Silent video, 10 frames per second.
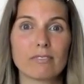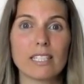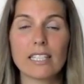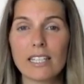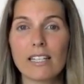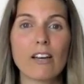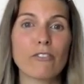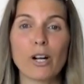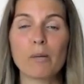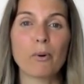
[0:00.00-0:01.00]
eating
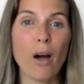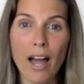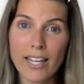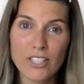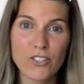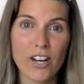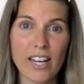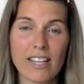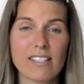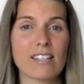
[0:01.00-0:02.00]
enough
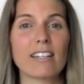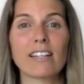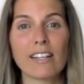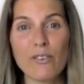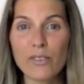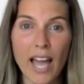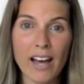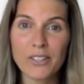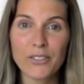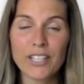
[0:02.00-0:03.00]
carbohydrates and getting enough
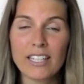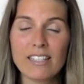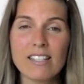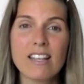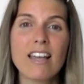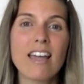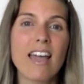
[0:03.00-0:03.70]
calories.